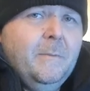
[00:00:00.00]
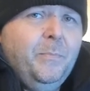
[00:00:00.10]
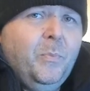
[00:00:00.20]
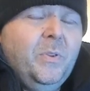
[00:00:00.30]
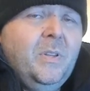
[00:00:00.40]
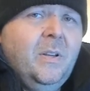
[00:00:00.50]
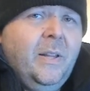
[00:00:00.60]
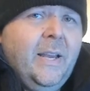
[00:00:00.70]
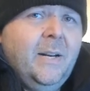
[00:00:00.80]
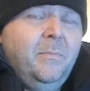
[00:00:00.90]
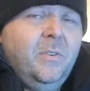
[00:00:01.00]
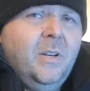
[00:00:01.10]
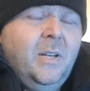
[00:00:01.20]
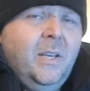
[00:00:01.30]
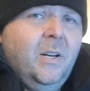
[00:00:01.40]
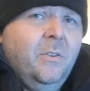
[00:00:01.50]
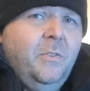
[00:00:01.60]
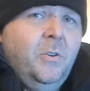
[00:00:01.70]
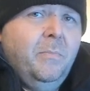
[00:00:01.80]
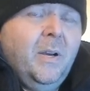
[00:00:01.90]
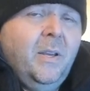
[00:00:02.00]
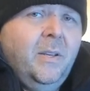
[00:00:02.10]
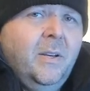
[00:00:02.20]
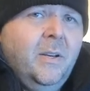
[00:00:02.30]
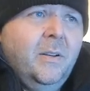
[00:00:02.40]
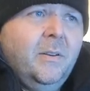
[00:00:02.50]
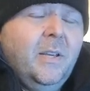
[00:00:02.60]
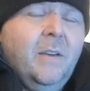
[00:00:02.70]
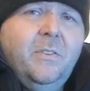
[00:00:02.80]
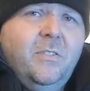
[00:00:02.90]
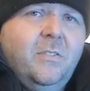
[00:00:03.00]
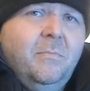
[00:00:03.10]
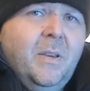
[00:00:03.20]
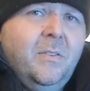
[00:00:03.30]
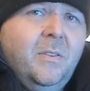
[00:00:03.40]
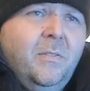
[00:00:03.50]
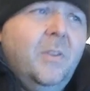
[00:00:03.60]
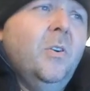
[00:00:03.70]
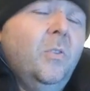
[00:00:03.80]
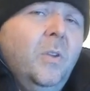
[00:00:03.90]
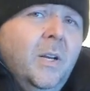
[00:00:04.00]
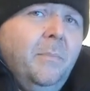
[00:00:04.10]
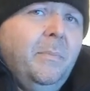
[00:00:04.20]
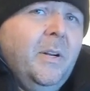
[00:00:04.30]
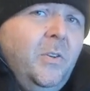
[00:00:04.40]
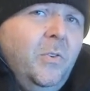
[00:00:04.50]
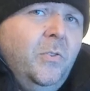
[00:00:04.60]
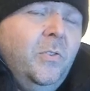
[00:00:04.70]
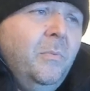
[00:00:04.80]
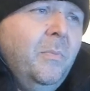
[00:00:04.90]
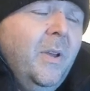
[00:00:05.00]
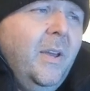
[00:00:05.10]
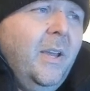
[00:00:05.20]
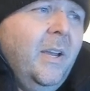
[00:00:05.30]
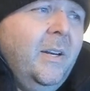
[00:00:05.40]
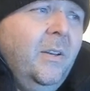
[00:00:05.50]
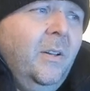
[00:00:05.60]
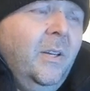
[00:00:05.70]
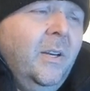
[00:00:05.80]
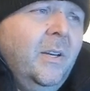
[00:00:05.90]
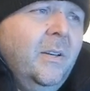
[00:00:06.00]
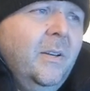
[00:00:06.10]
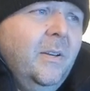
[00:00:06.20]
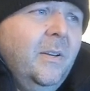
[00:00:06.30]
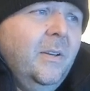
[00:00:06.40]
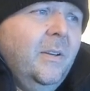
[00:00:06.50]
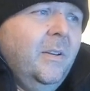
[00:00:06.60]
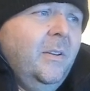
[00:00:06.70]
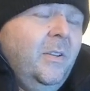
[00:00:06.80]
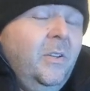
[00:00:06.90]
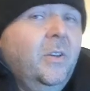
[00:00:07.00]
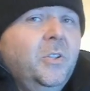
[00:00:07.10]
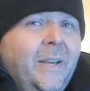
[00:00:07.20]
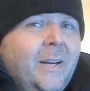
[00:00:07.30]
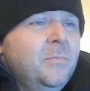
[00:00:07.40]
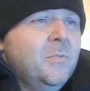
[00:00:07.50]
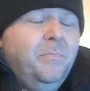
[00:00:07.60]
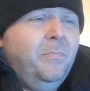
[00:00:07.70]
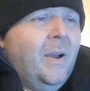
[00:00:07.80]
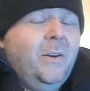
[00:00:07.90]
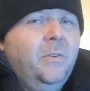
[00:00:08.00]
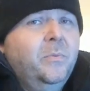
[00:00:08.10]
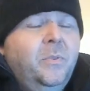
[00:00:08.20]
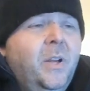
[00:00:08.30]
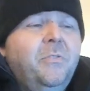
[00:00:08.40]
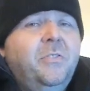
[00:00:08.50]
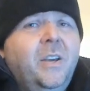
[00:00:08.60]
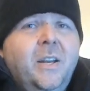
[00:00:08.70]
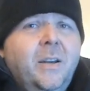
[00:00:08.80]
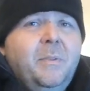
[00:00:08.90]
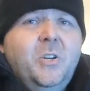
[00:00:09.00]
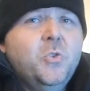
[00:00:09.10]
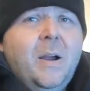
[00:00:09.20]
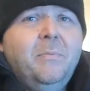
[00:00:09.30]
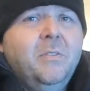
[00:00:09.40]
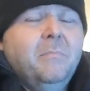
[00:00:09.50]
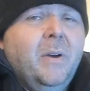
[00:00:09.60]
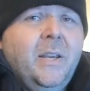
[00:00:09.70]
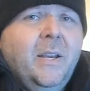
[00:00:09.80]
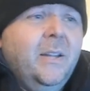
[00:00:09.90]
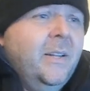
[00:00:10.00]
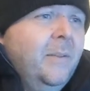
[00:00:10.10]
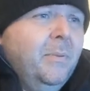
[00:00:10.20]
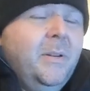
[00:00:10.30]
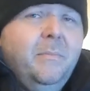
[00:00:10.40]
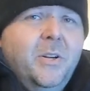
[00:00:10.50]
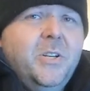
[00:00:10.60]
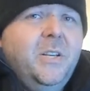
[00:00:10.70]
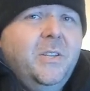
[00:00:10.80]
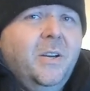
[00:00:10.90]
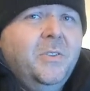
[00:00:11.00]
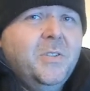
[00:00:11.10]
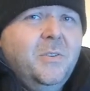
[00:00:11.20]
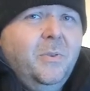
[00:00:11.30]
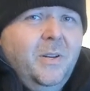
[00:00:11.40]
with Neal Adams getting interviewed by uh, Kevin Smith. Go look it up on YouTube, and he'll uh, Neal Adams. I don't. Enough said. I mean, he drops the mic on that. Pretty much, he tells you